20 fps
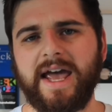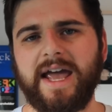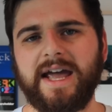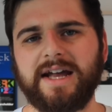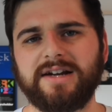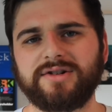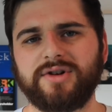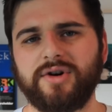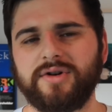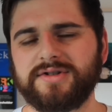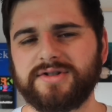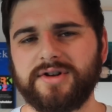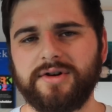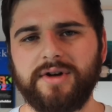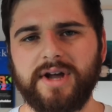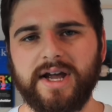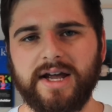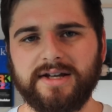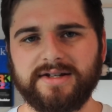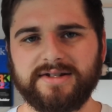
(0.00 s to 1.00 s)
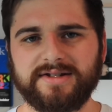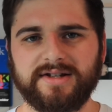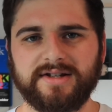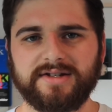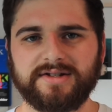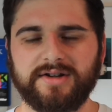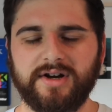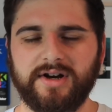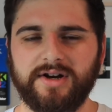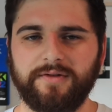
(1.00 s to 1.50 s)
And Costco has
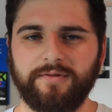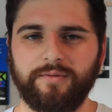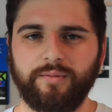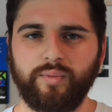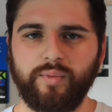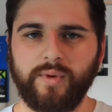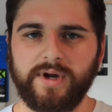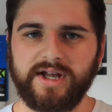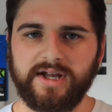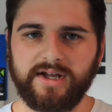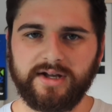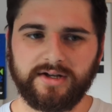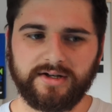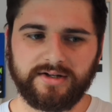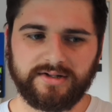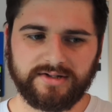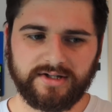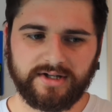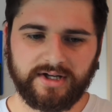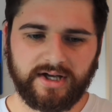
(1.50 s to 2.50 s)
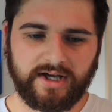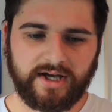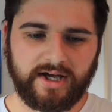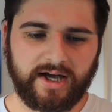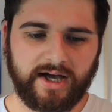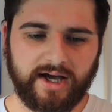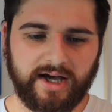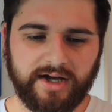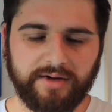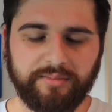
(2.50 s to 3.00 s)
this kind of weird
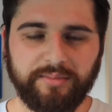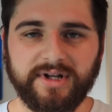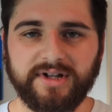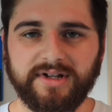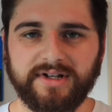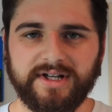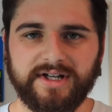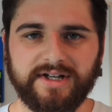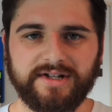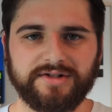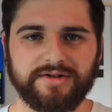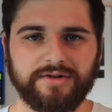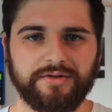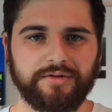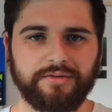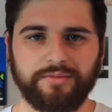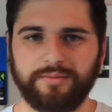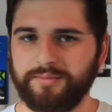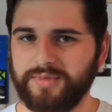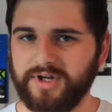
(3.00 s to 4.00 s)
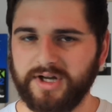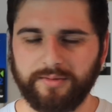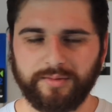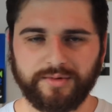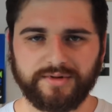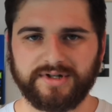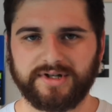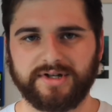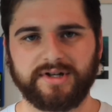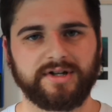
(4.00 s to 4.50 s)
ability to be able
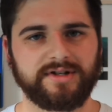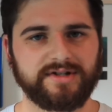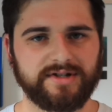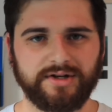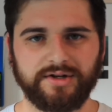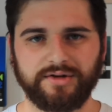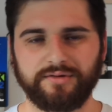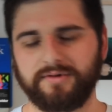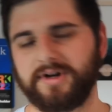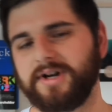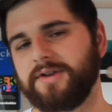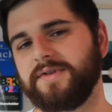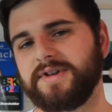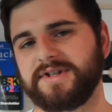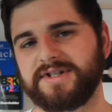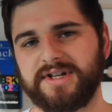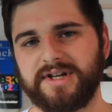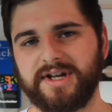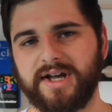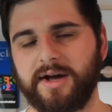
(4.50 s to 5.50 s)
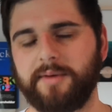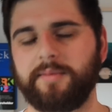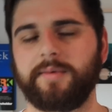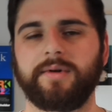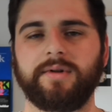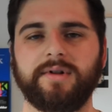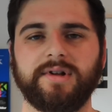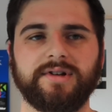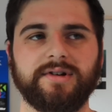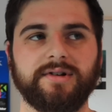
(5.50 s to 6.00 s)
to continue reinvesting
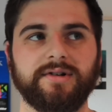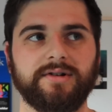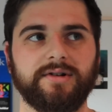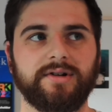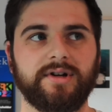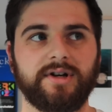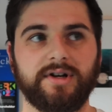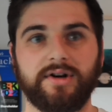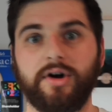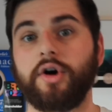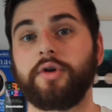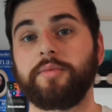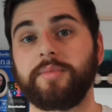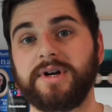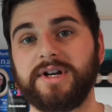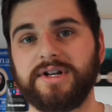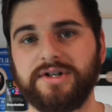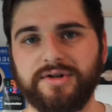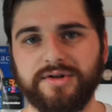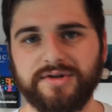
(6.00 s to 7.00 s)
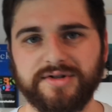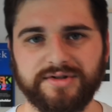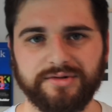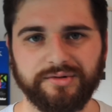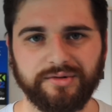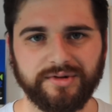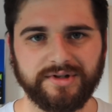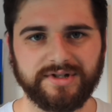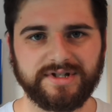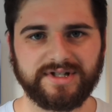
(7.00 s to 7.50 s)
capital and opening new
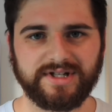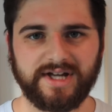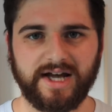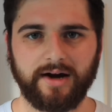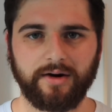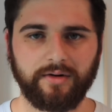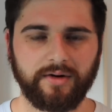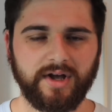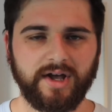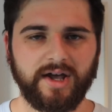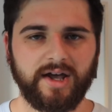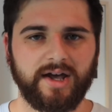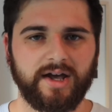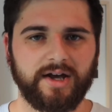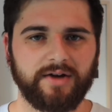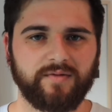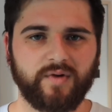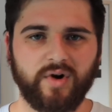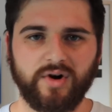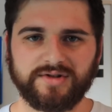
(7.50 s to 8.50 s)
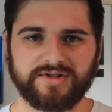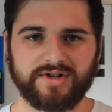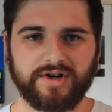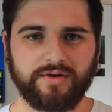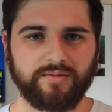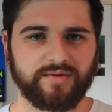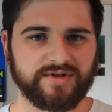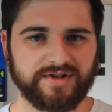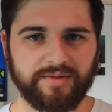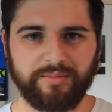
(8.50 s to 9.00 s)
stores. Now, if Costco
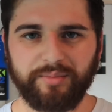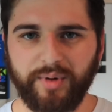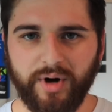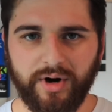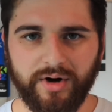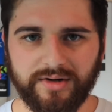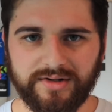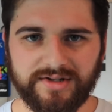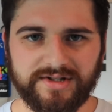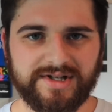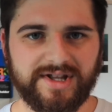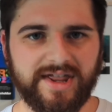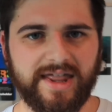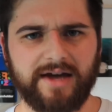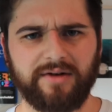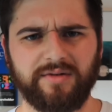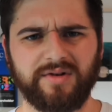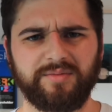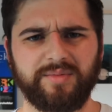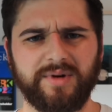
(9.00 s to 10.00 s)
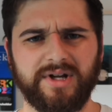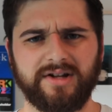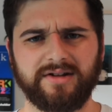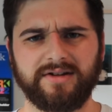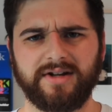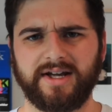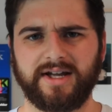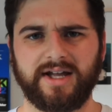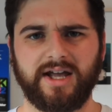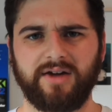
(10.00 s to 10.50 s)
was a bond, that would be
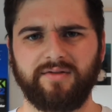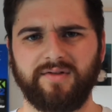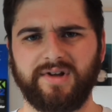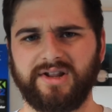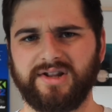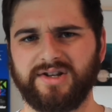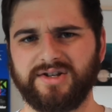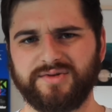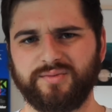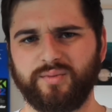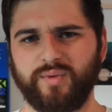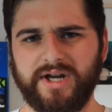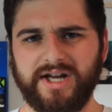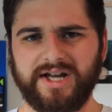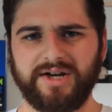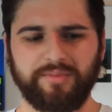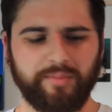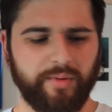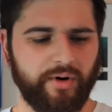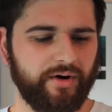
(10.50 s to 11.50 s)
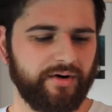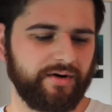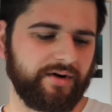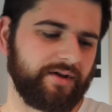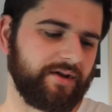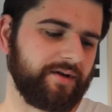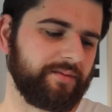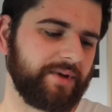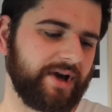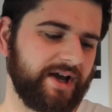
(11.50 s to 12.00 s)
like having this weird bond
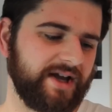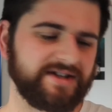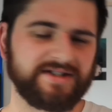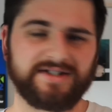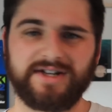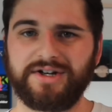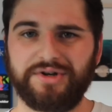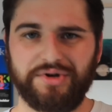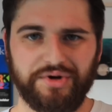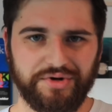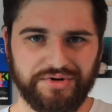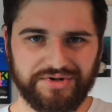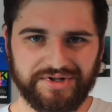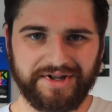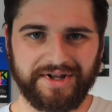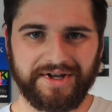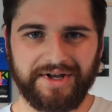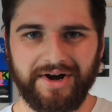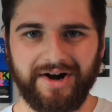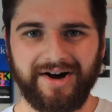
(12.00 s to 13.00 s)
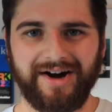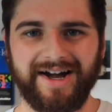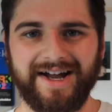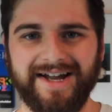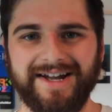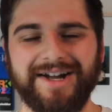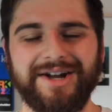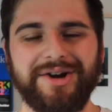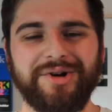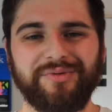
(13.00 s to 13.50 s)
that pays an unusually
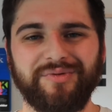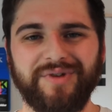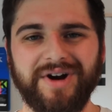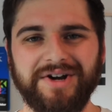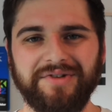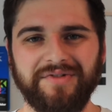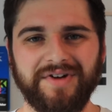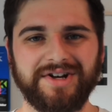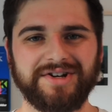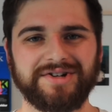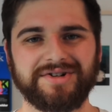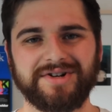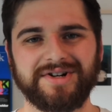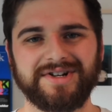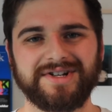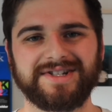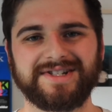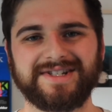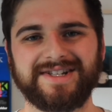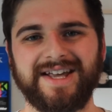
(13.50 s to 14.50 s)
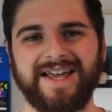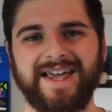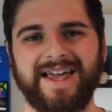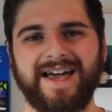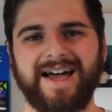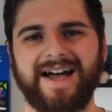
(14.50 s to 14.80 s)
high rate of interest.